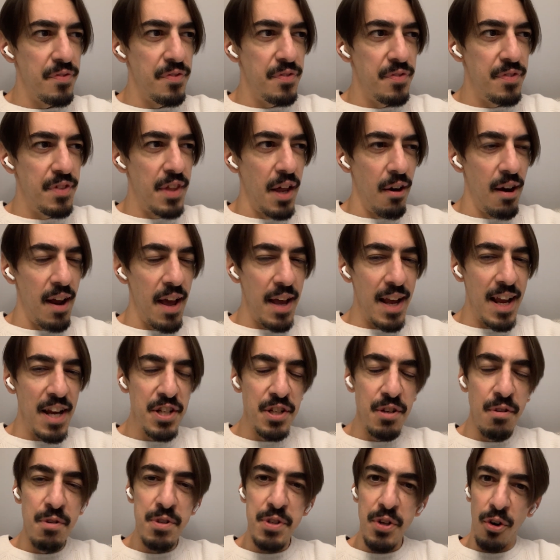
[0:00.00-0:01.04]
there are
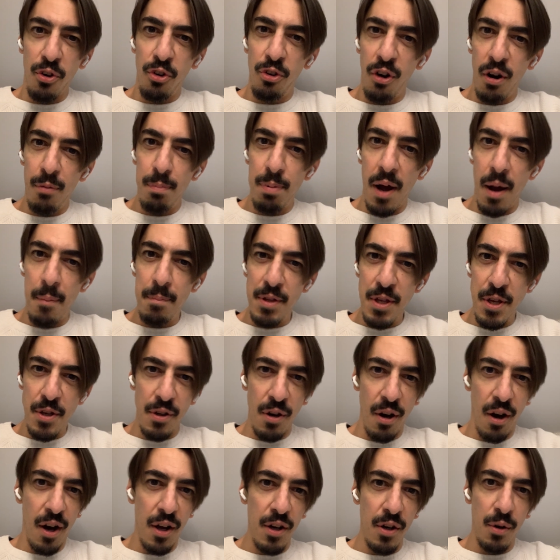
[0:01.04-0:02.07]
issues that crop up that you
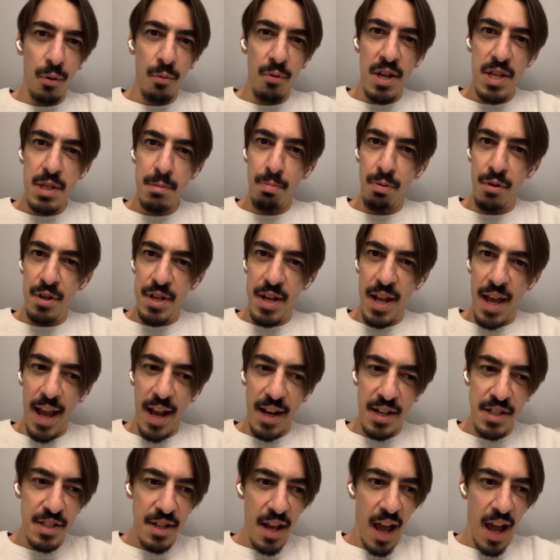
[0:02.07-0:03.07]
can't always predict,